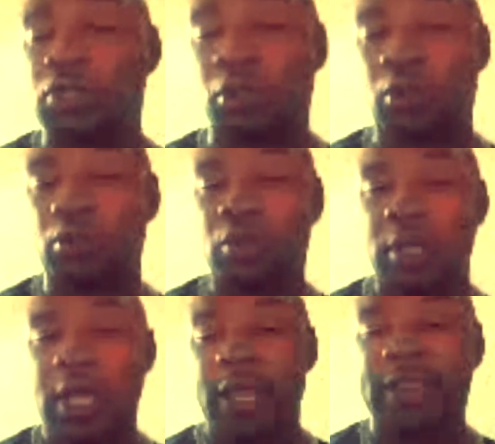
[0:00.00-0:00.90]
tool
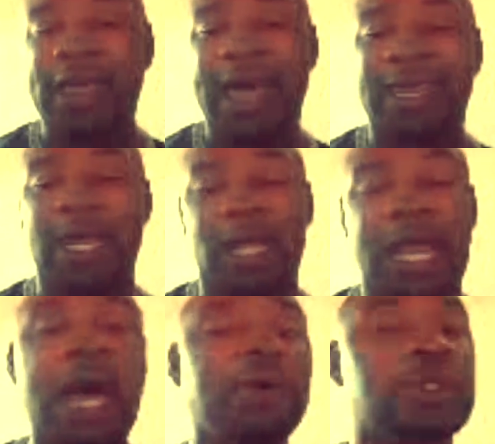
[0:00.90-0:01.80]
that
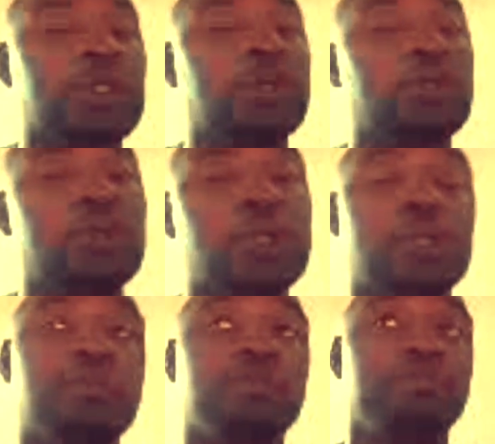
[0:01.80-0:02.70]
allows students,